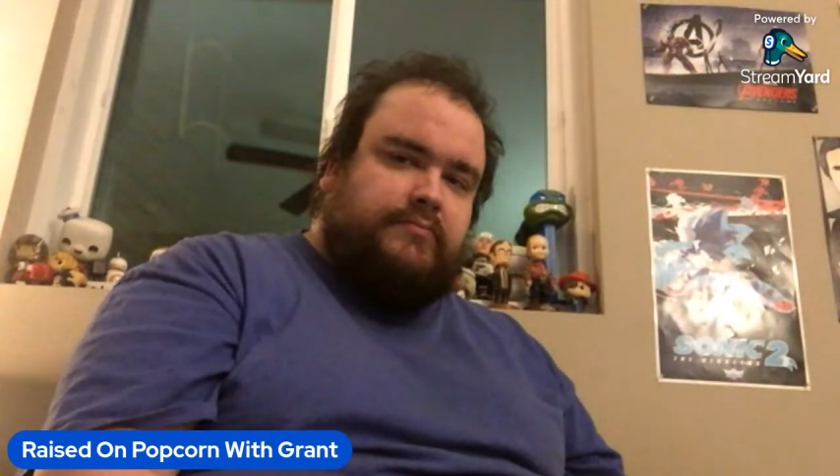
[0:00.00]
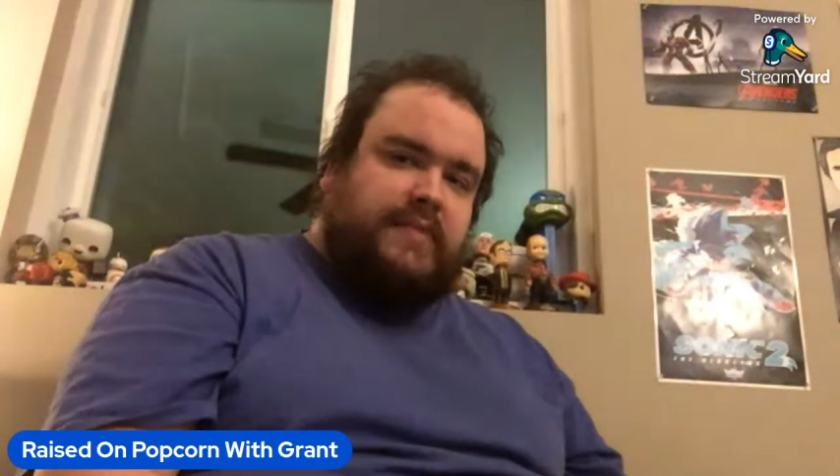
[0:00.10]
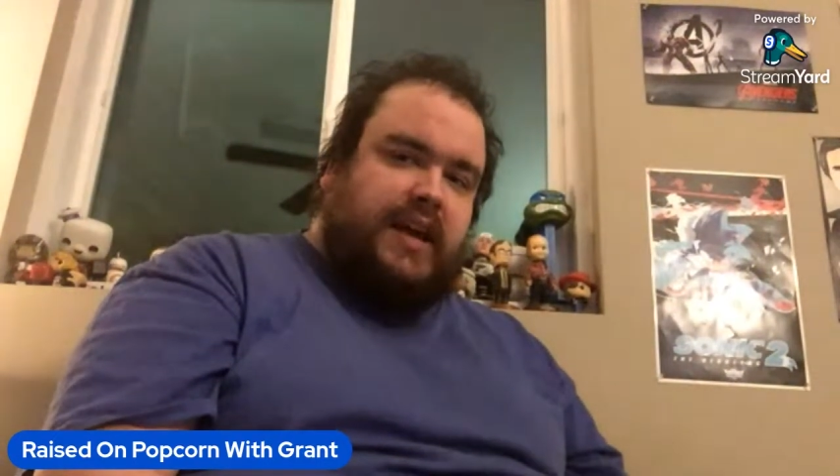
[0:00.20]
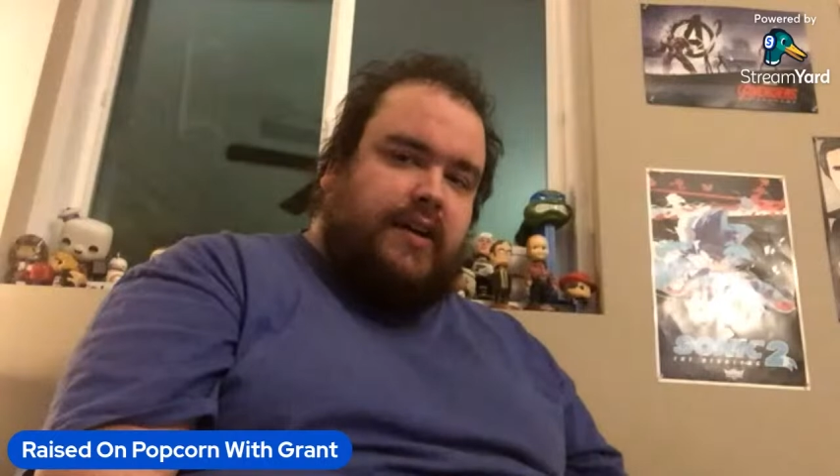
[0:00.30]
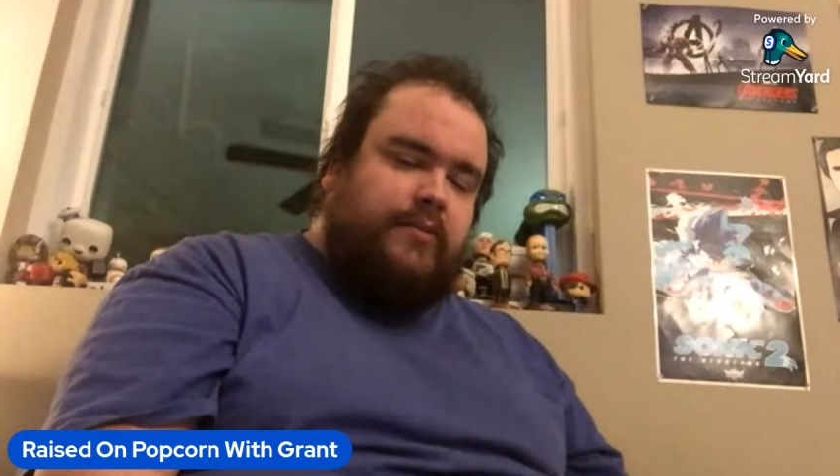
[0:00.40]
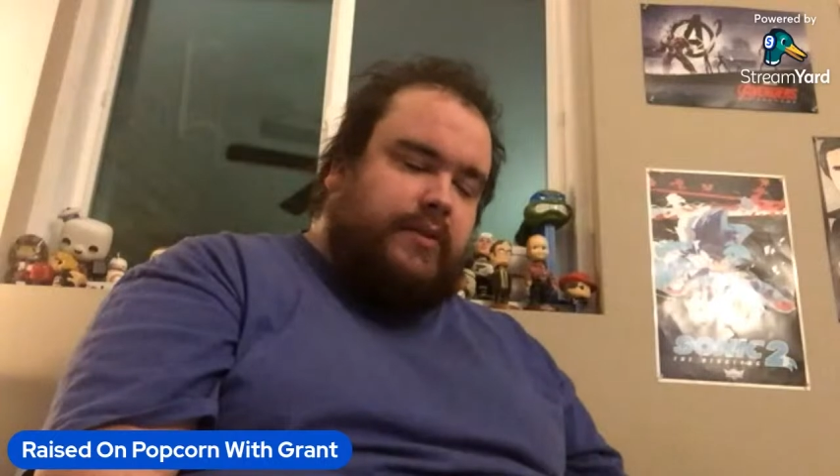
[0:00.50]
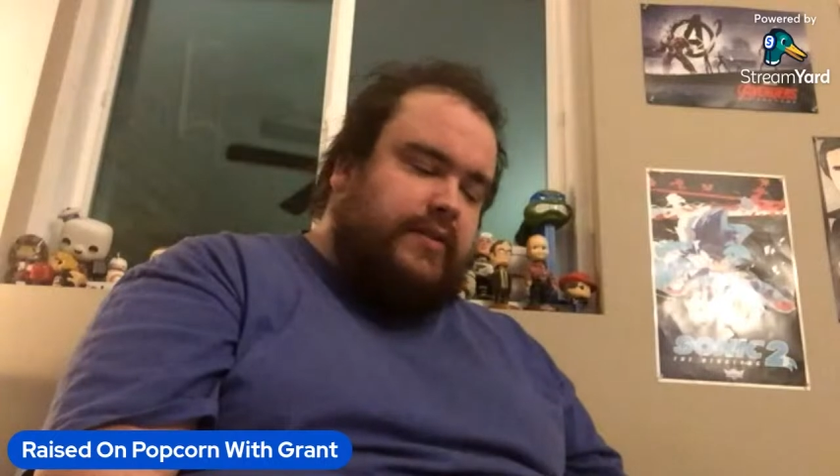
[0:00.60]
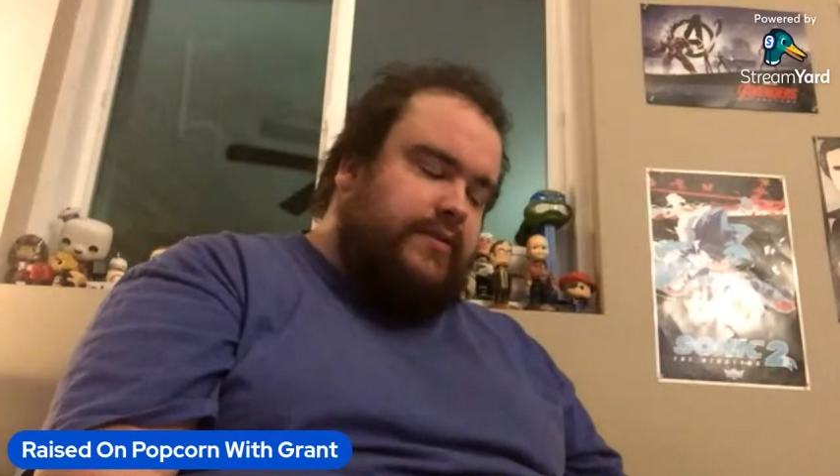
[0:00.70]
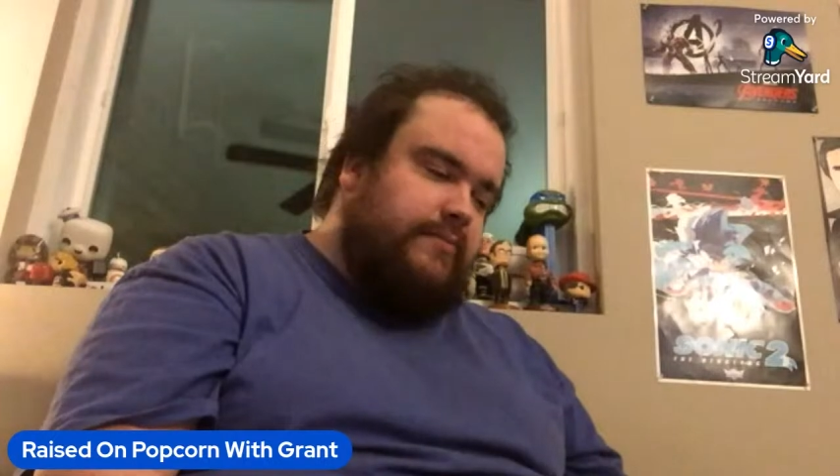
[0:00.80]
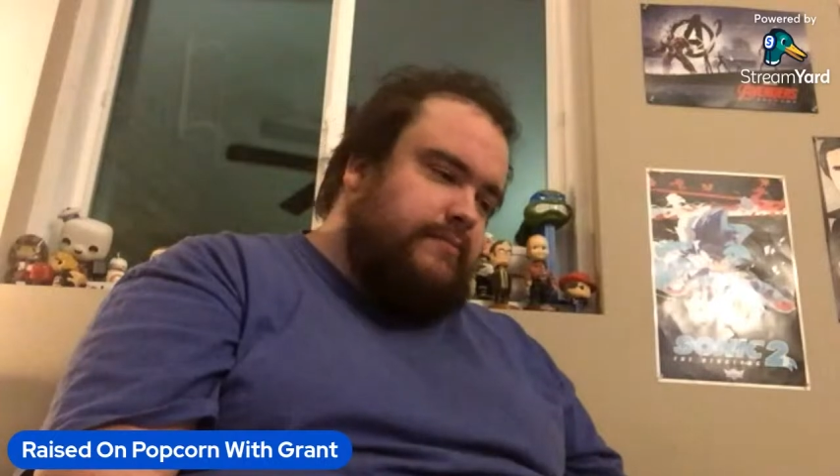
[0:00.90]
Yeah, it
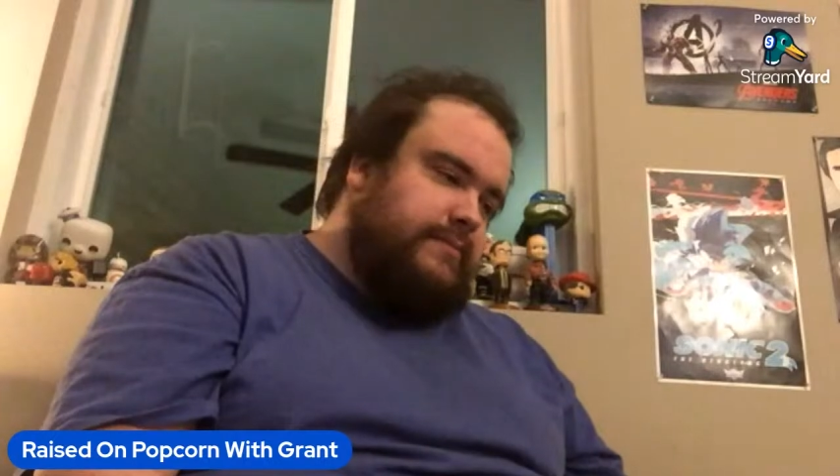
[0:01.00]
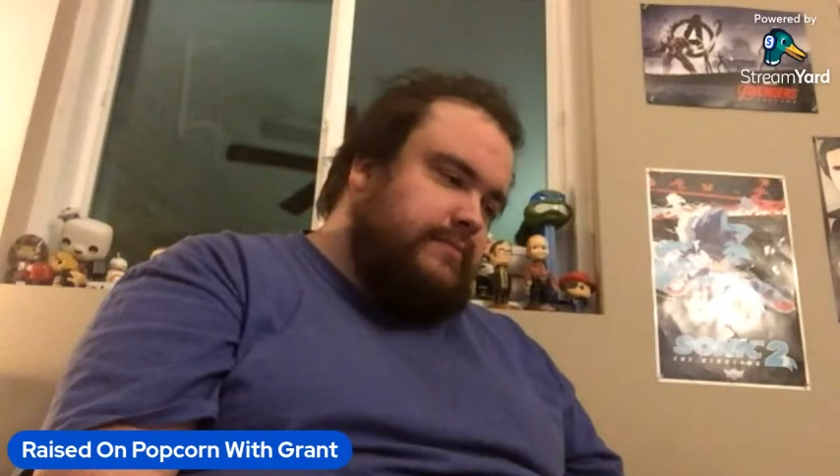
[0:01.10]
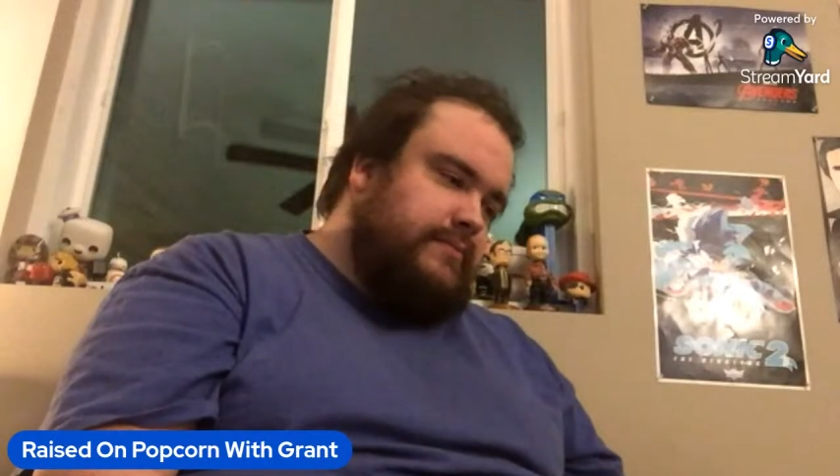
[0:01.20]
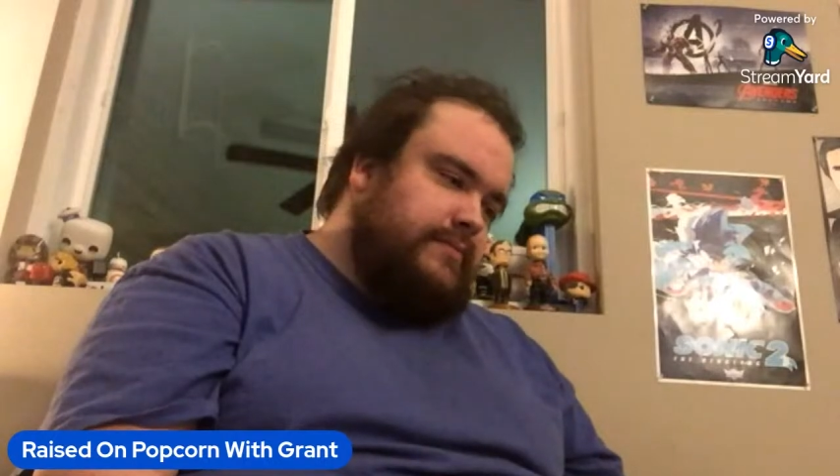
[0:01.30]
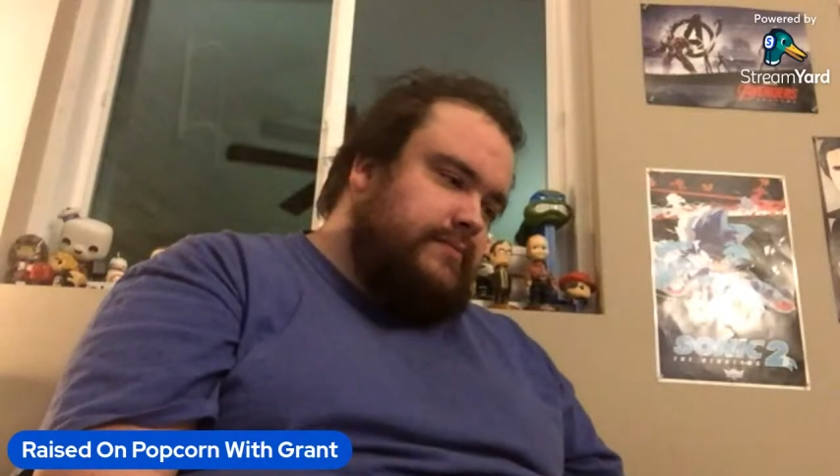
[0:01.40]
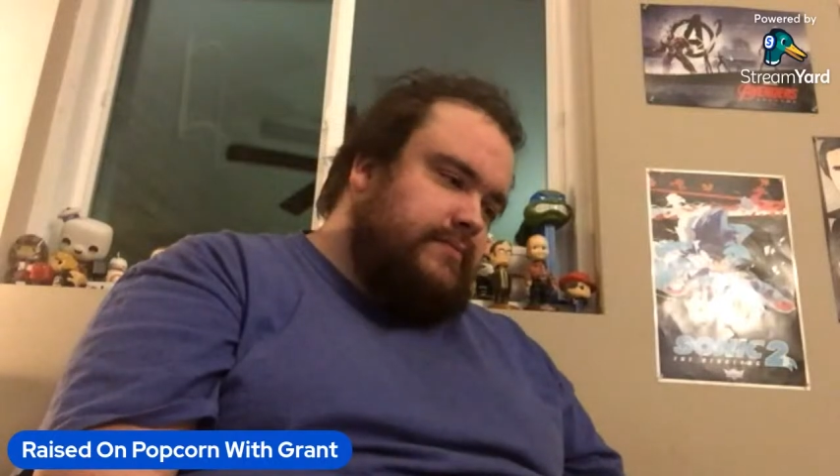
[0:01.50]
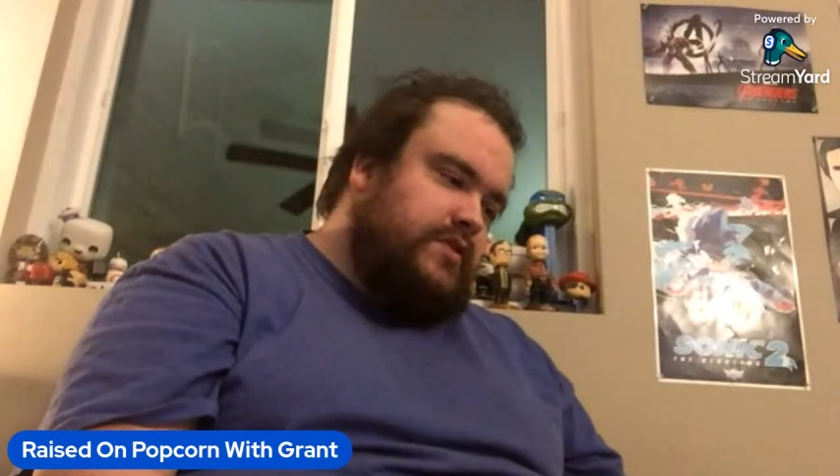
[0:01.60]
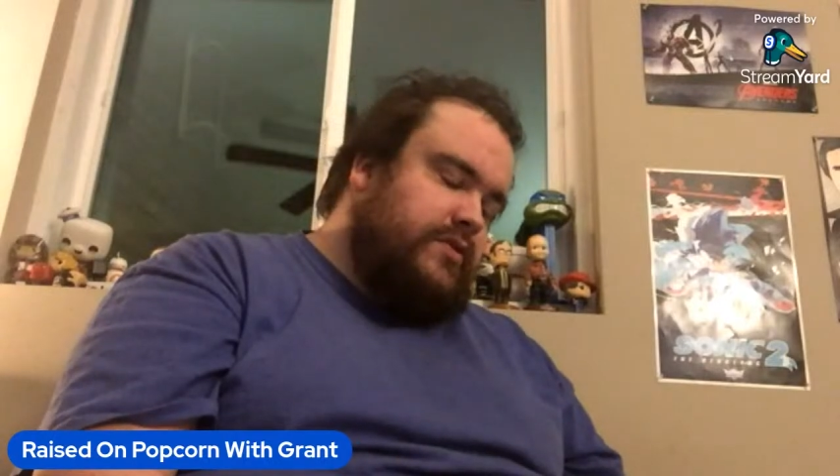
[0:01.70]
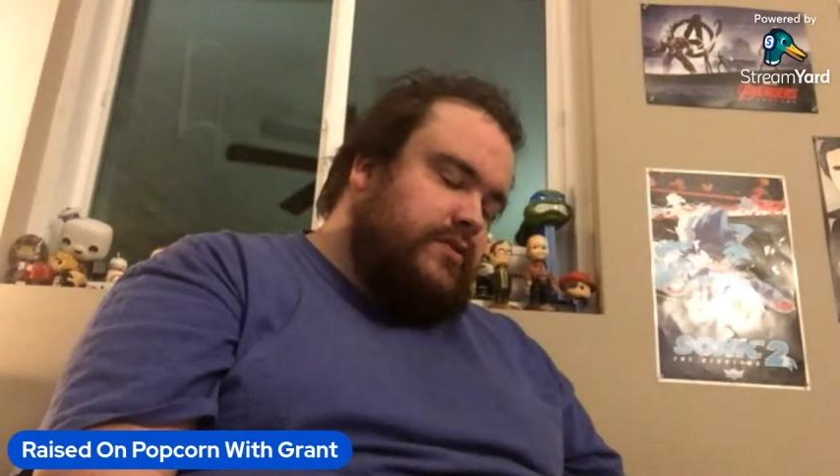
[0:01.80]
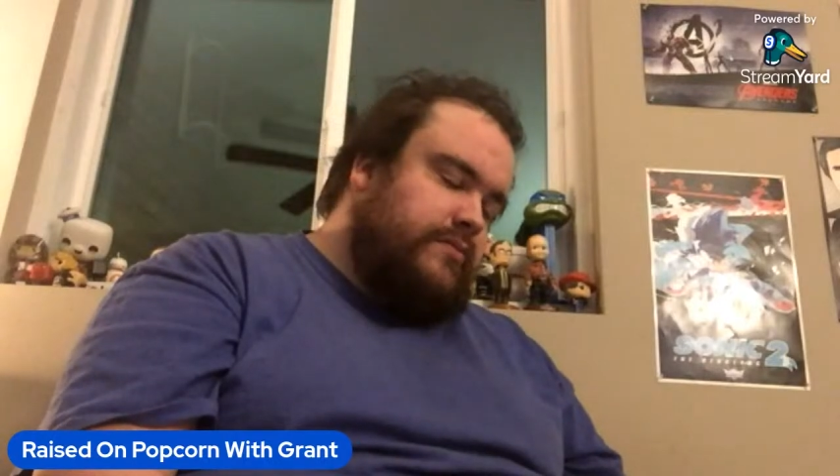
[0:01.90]
was.
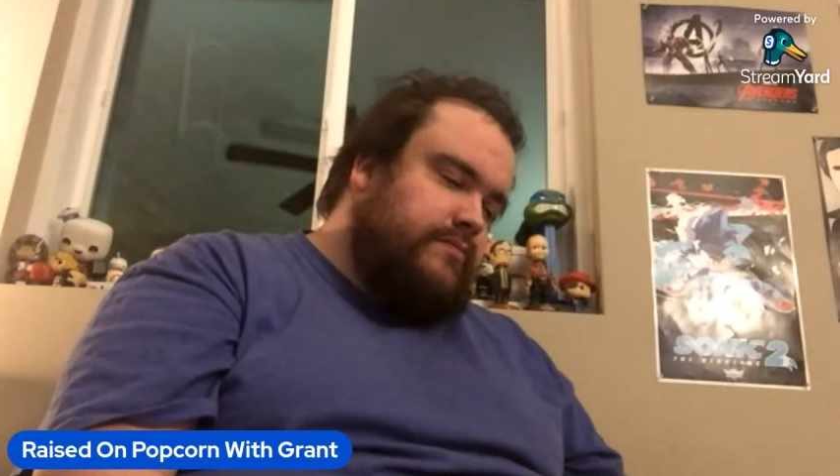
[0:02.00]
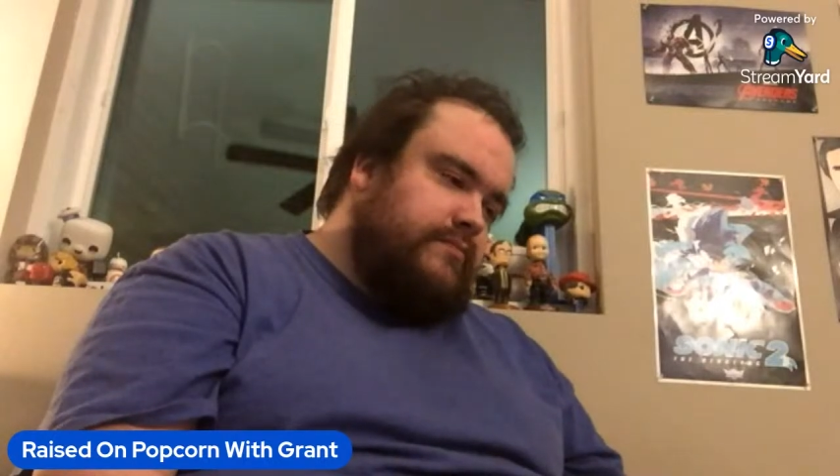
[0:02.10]
Drew.